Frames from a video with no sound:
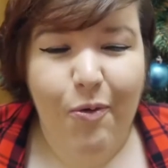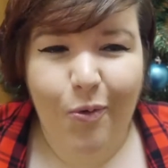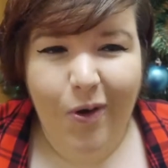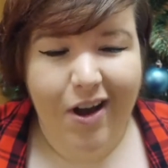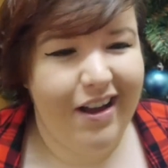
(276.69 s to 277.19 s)

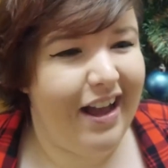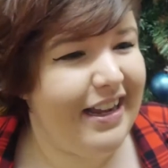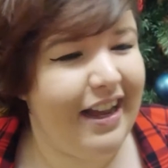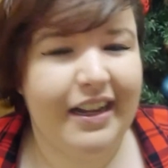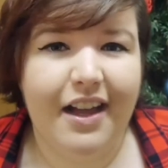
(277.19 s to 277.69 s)

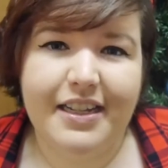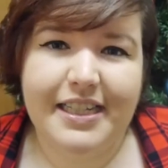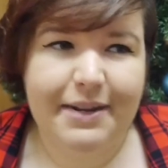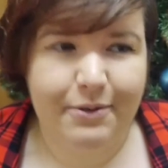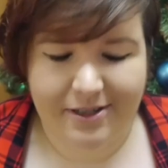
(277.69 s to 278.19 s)
I
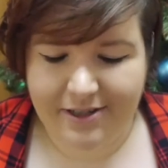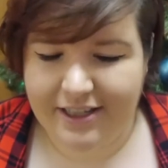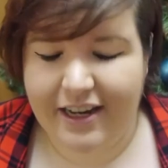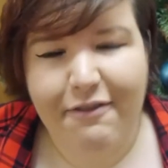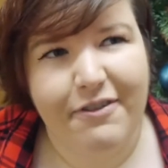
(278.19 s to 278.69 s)
can't see what's
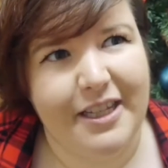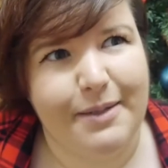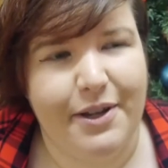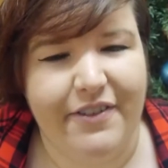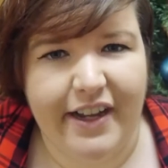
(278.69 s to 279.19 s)
not to love with
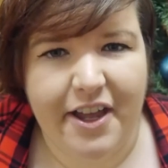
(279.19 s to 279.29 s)
this movie.